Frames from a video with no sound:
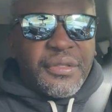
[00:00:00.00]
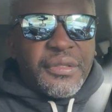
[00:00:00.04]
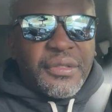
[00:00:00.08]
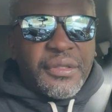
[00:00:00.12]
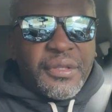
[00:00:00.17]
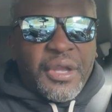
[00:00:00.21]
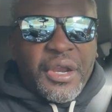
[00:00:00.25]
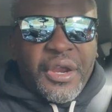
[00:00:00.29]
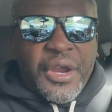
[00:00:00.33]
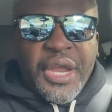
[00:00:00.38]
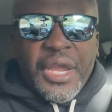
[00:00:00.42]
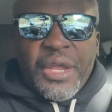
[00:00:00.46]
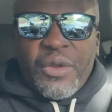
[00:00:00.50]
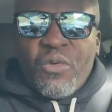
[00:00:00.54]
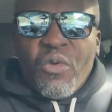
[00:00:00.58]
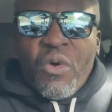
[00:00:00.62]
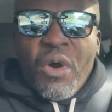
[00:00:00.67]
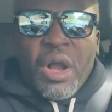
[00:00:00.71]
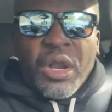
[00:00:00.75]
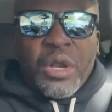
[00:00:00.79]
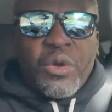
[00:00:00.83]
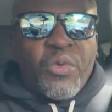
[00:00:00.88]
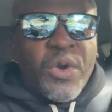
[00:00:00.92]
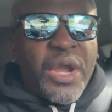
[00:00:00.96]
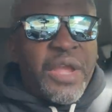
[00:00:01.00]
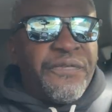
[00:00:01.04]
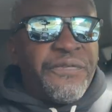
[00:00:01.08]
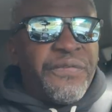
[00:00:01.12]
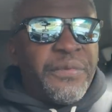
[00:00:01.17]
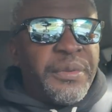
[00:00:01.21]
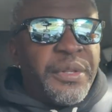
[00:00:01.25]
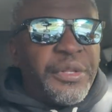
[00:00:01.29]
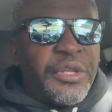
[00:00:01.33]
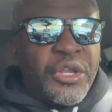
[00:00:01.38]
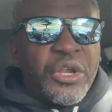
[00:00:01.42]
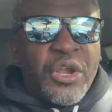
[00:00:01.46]
All right, walk away from
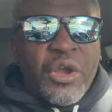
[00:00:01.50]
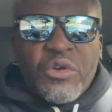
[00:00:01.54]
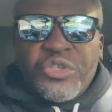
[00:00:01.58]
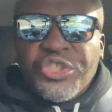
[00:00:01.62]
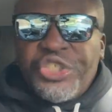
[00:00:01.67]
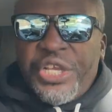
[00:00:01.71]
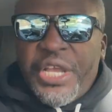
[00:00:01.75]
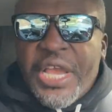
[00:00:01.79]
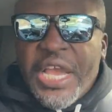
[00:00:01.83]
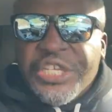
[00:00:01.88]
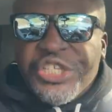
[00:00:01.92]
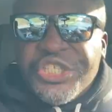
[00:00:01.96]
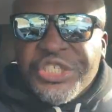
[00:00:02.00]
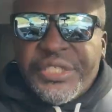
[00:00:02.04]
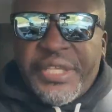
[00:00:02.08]
the negotiation